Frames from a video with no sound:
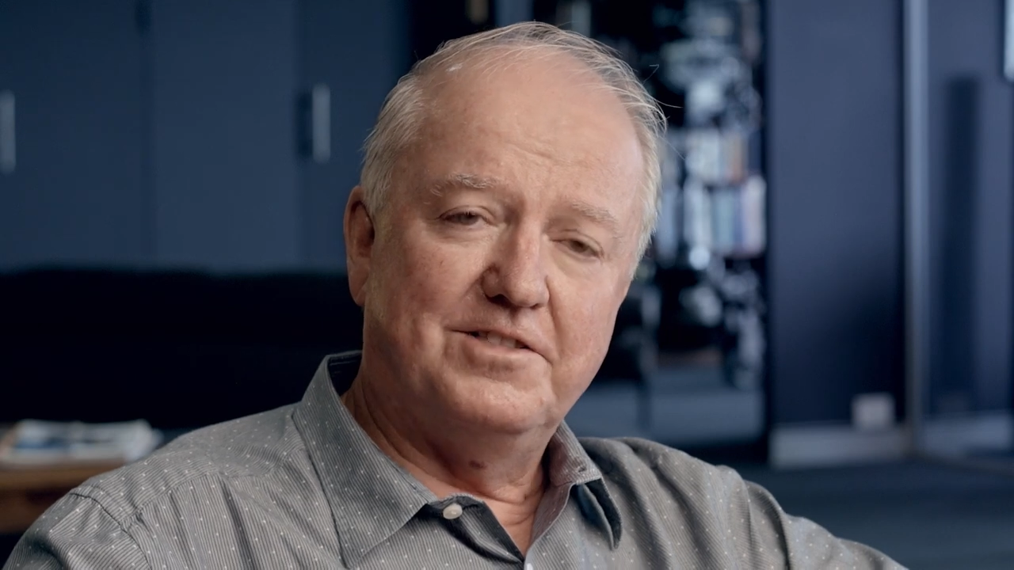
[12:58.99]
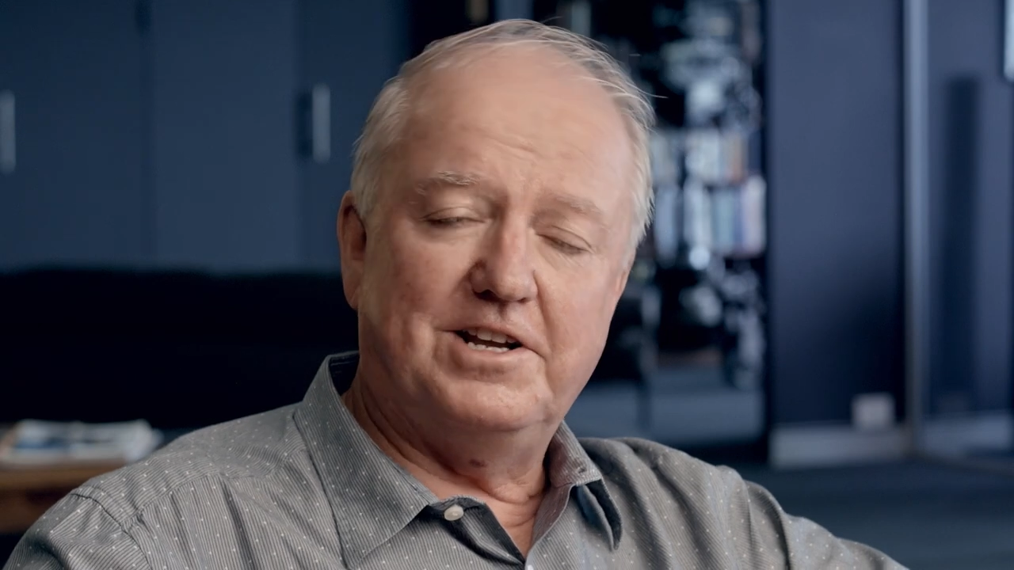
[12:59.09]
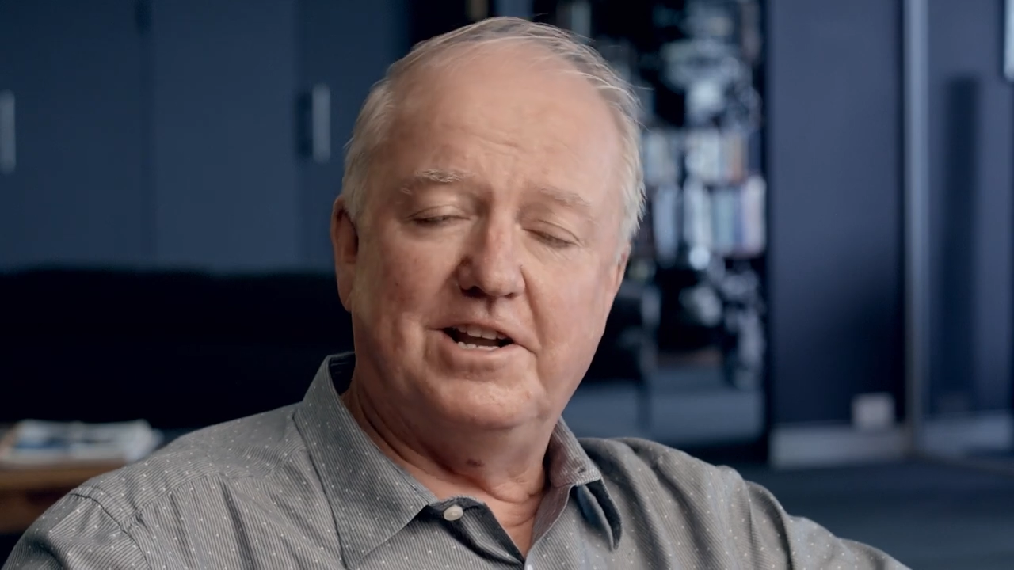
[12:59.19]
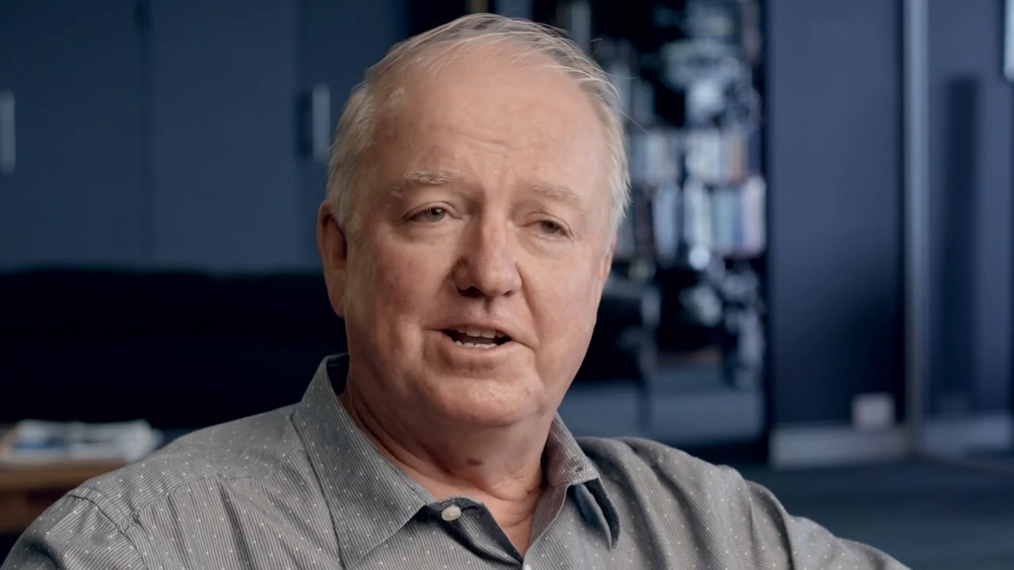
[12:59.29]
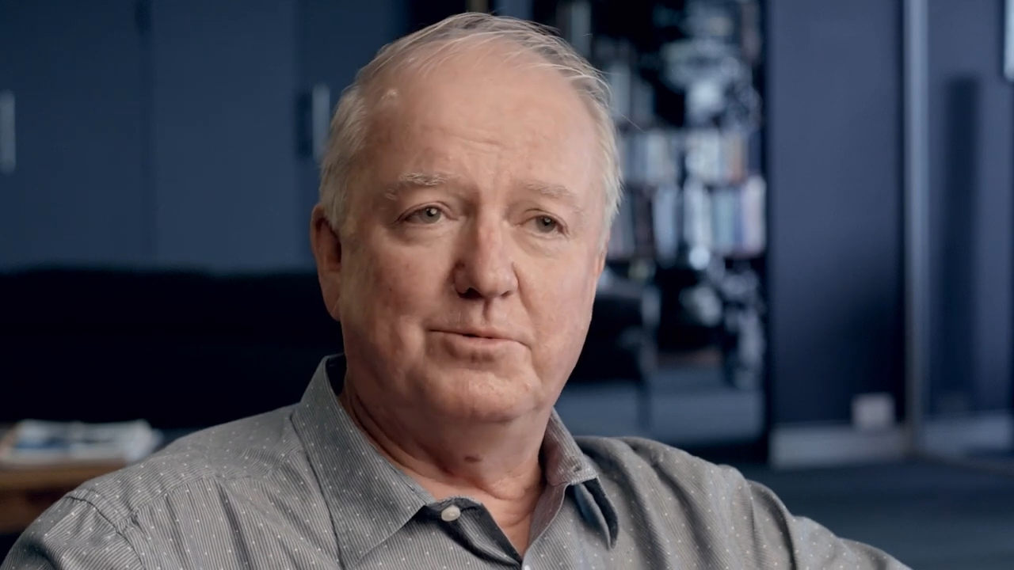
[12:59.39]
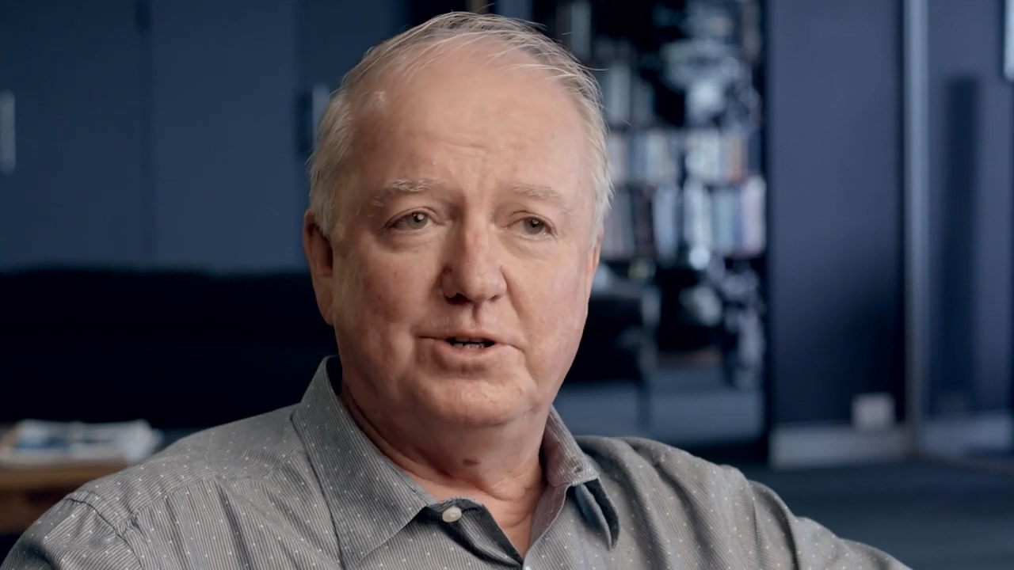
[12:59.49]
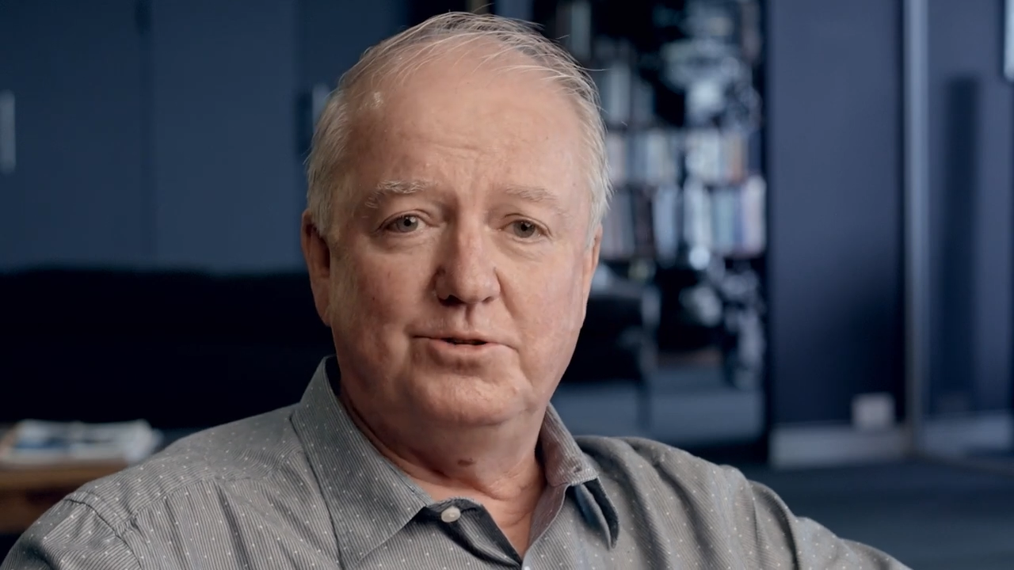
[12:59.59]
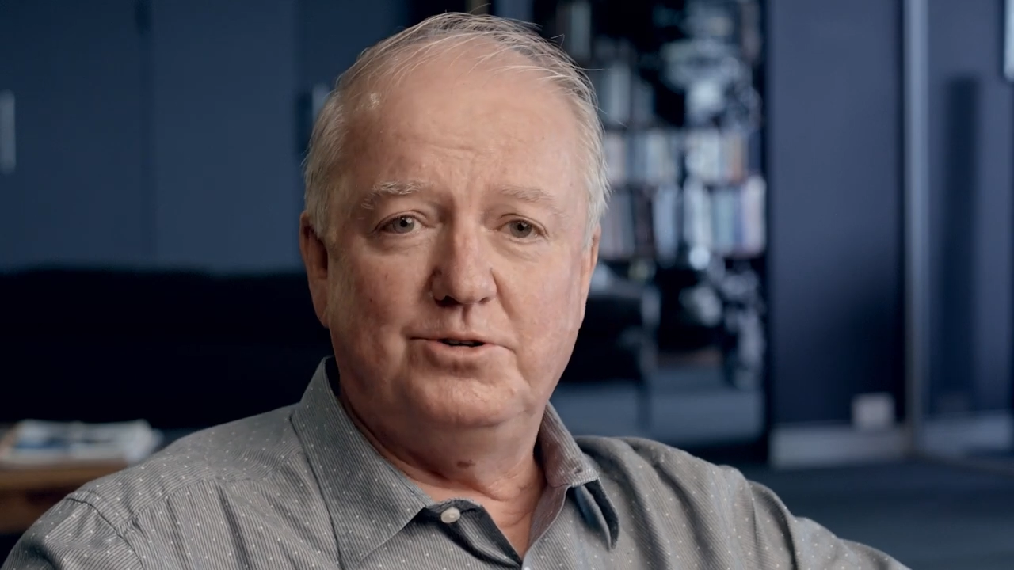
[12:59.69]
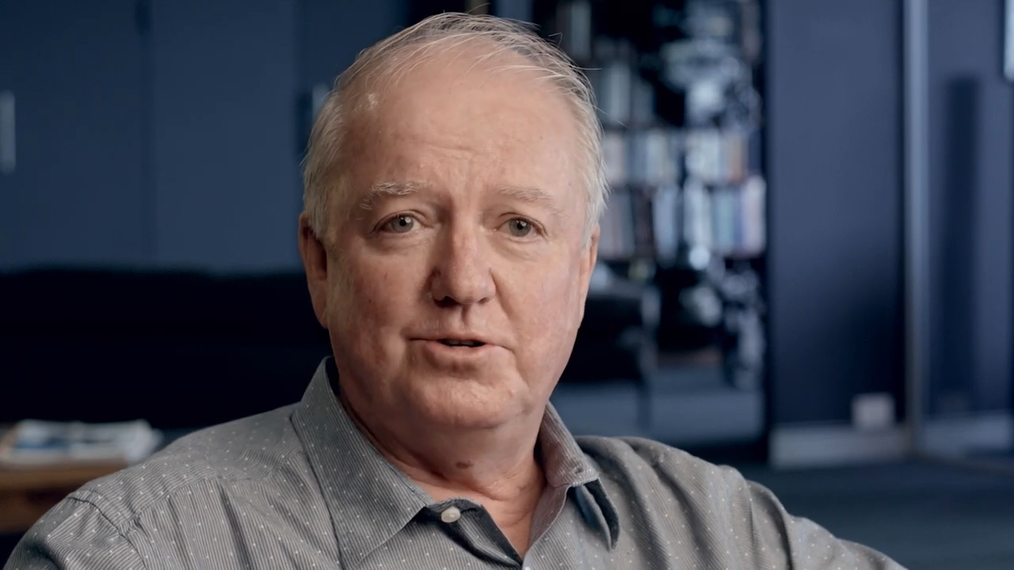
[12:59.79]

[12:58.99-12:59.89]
They don't know what a good